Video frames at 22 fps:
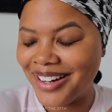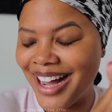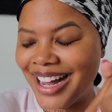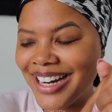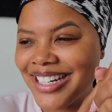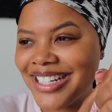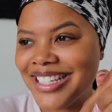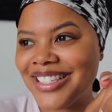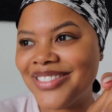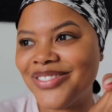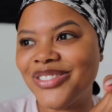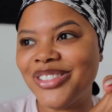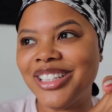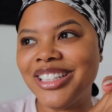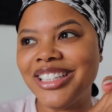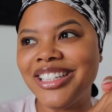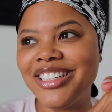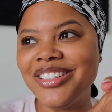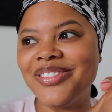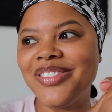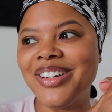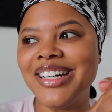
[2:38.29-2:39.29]
I just
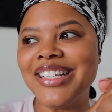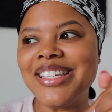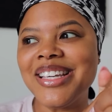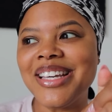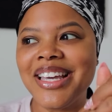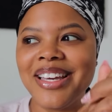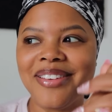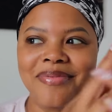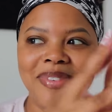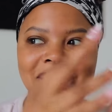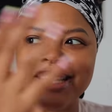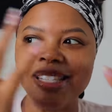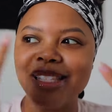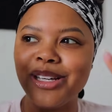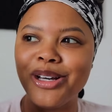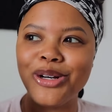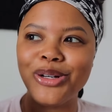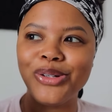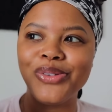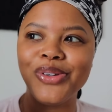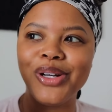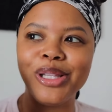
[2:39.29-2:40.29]
really want to give
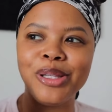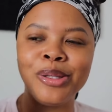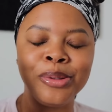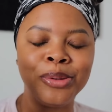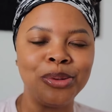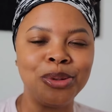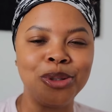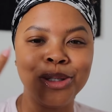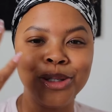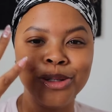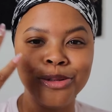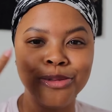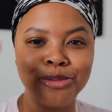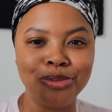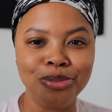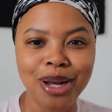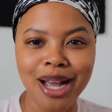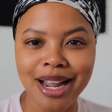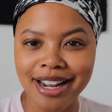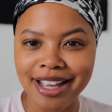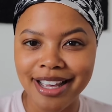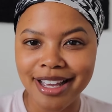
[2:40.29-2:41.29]
myself a little
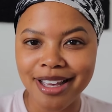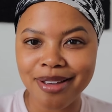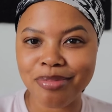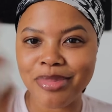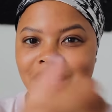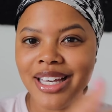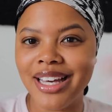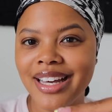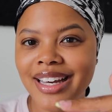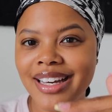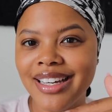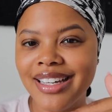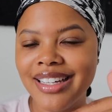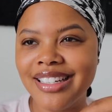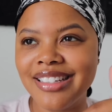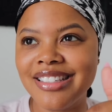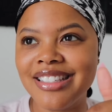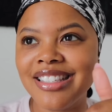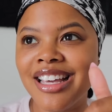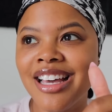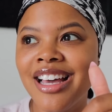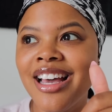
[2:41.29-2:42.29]
credit
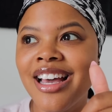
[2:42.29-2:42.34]
because